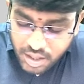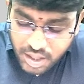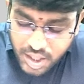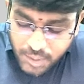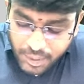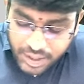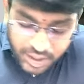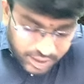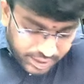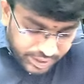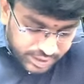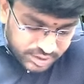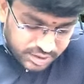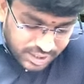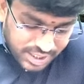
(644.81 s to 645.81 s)
Come on,
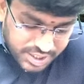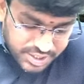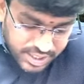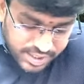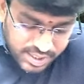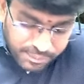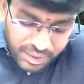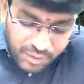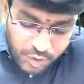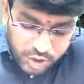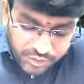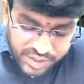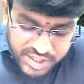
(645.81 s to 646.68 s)
intrastate supply, what do we